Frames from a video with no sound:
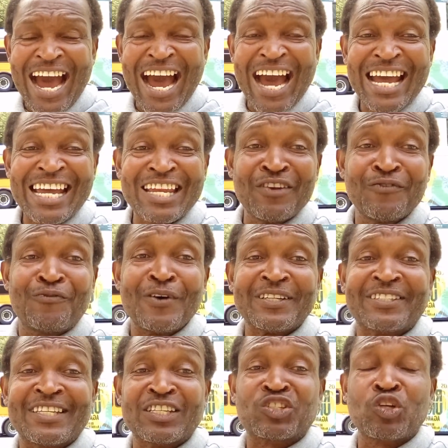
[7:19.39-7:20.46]
are
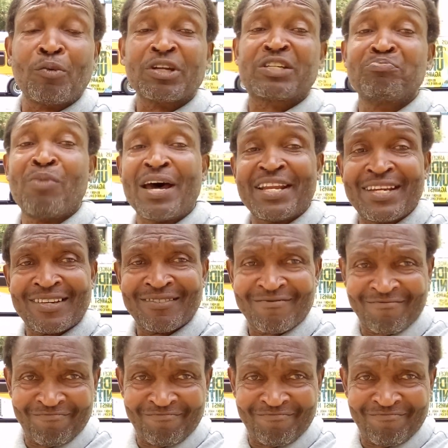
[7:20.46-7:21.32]
invested so much money